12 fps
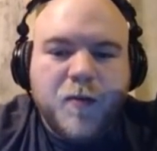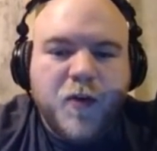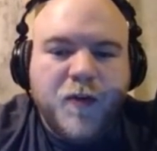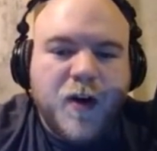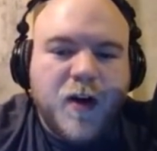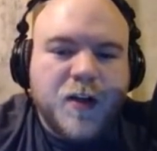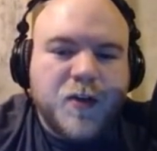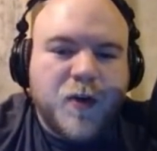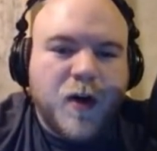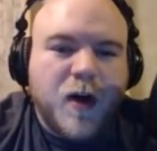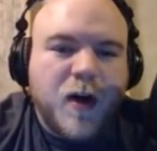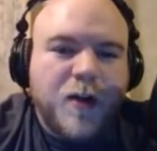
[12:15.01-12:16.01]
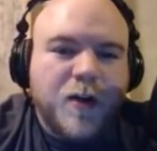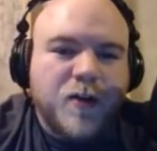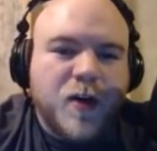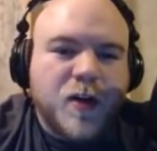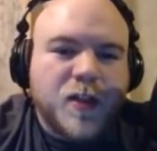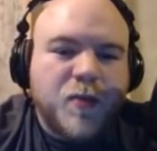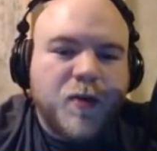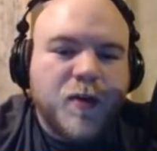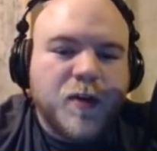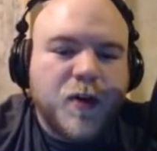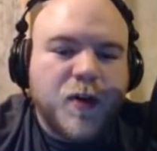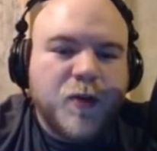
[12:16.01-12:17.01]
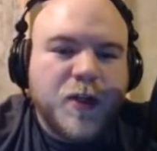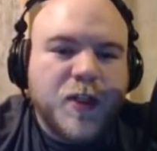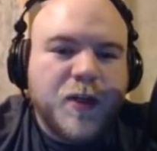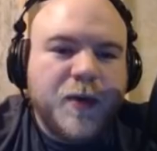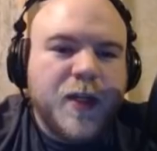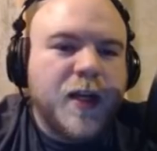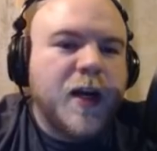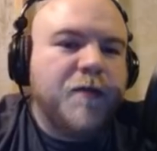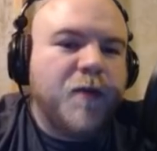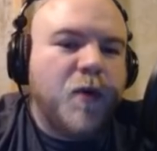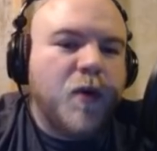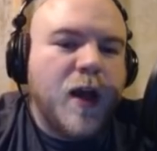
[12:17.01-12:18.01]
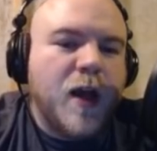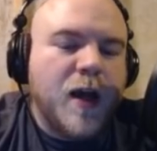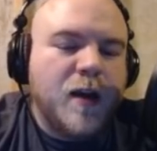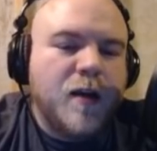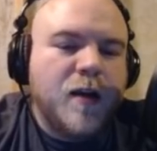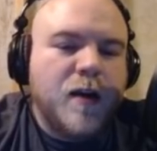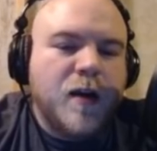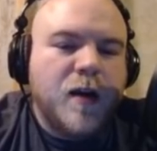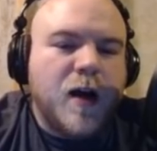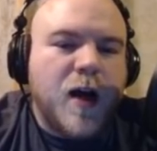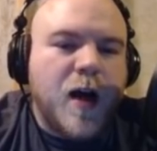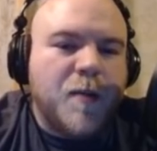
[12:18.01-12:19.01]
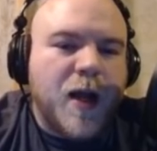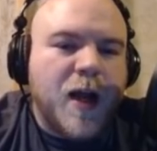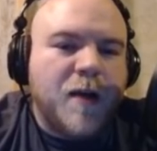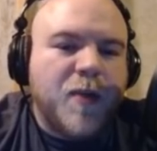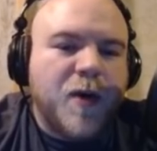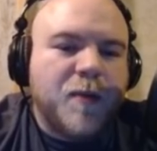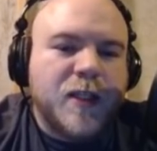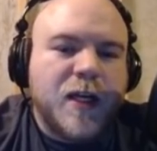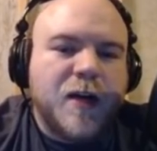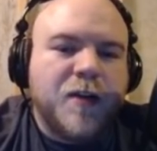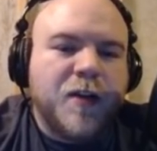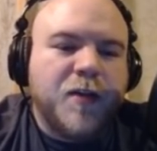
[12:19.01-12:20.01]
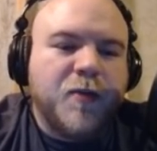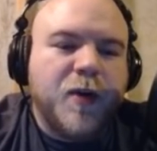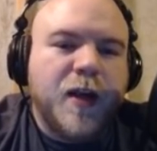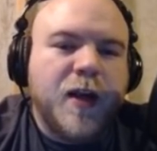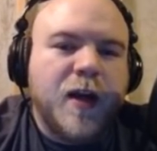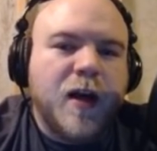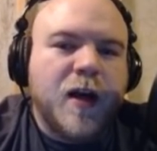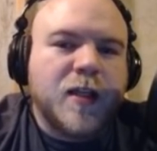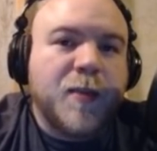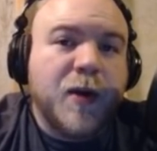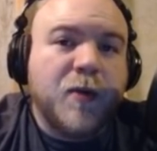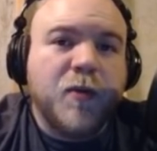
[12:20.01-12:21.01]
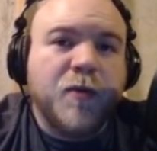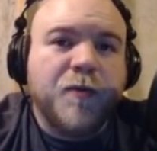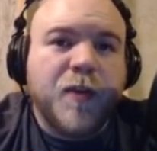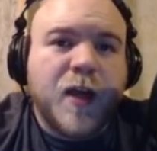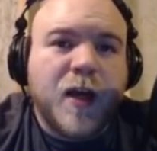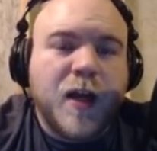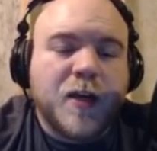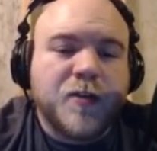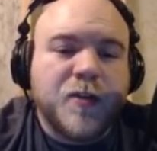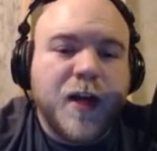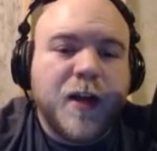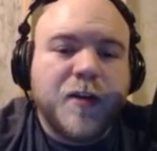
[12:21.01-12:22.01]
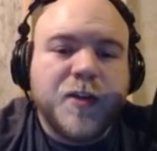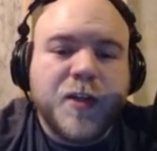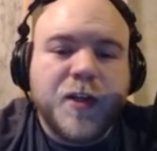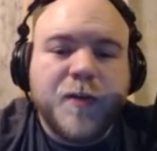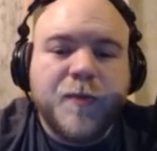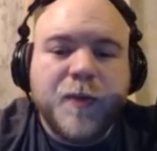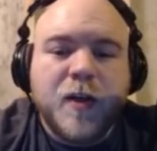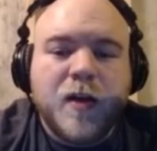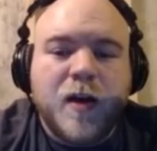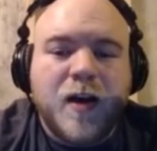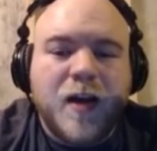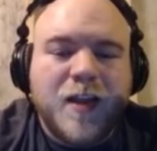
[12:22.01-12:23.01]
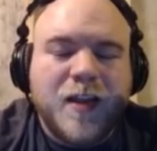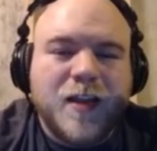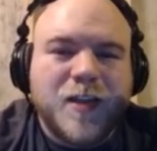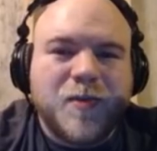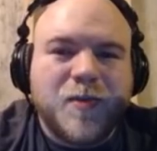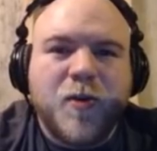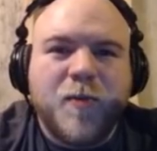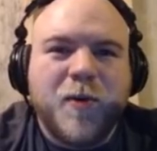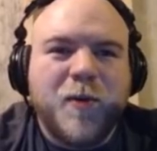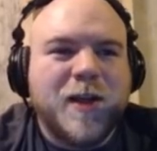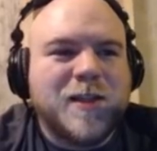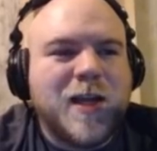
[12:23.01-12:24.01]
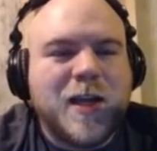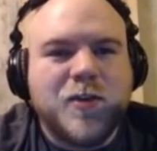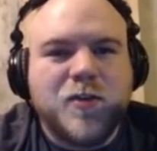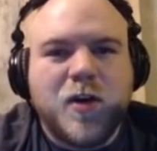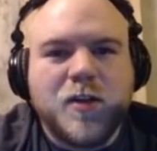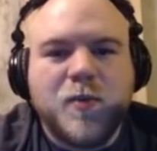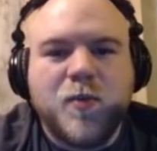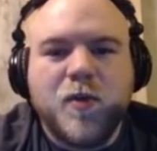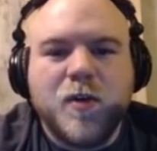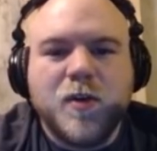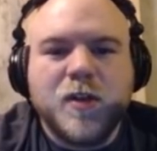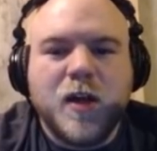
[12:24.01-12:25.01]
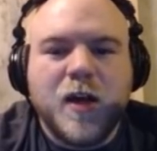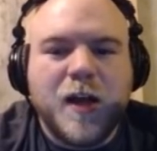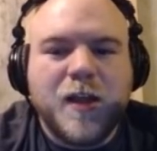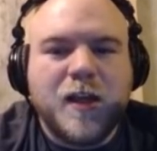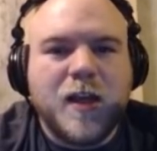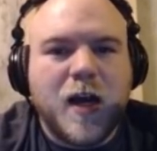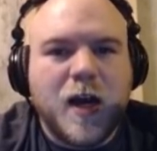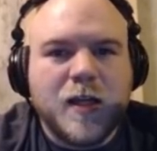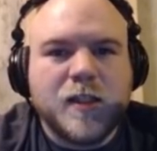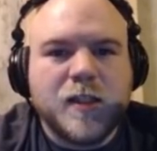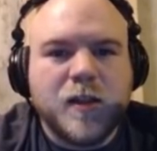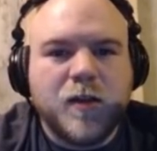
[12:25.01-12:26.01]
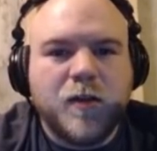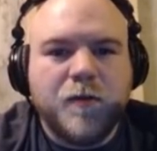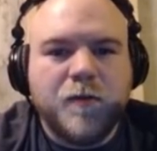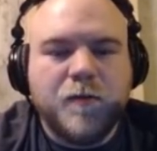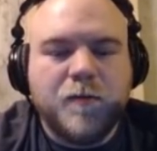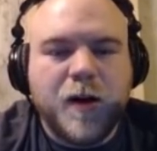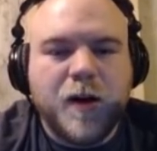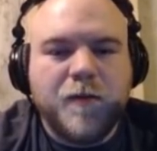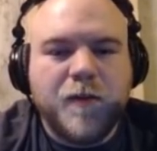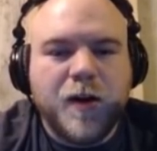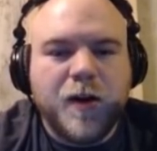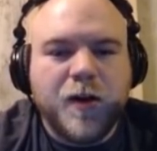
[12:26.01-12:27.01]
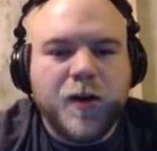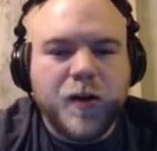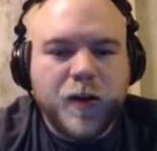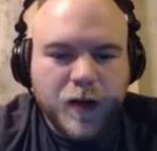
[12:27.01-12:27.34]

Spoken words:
Moving on to our other draw supporters. Originally we did have 4N, but I have bumped it down to 3 to make room for that extra energy. I think that's appropriate. We had 10 draw supporters. I think 9 is still very, very good.